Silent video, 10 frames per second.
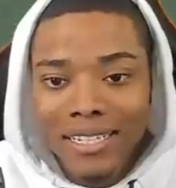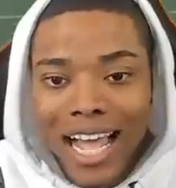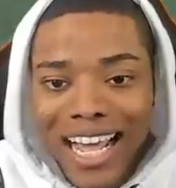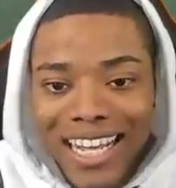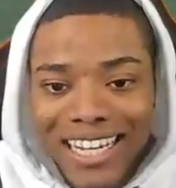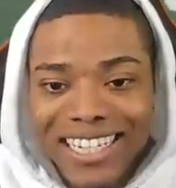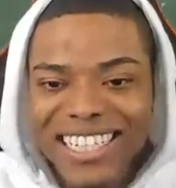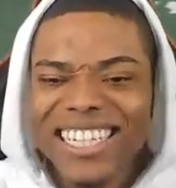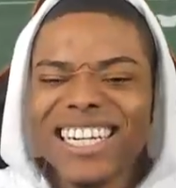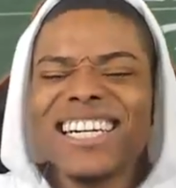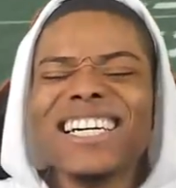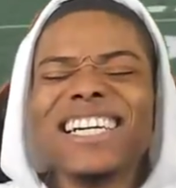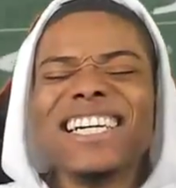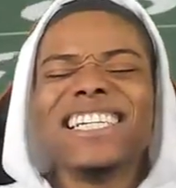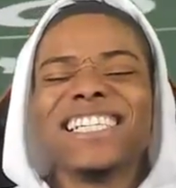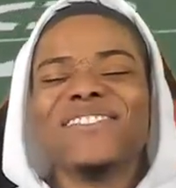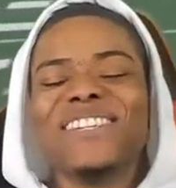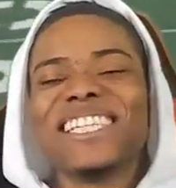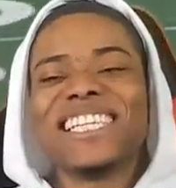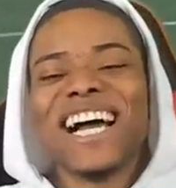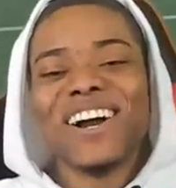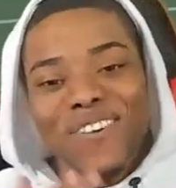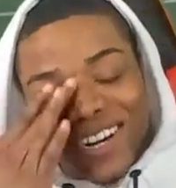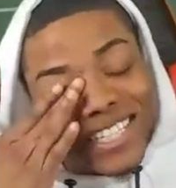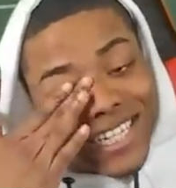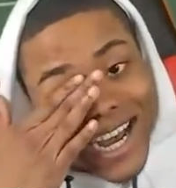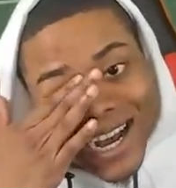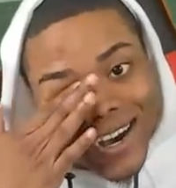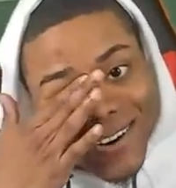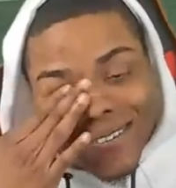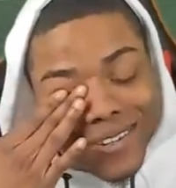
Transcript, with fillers: Ah. oh, just missed a tackle one time.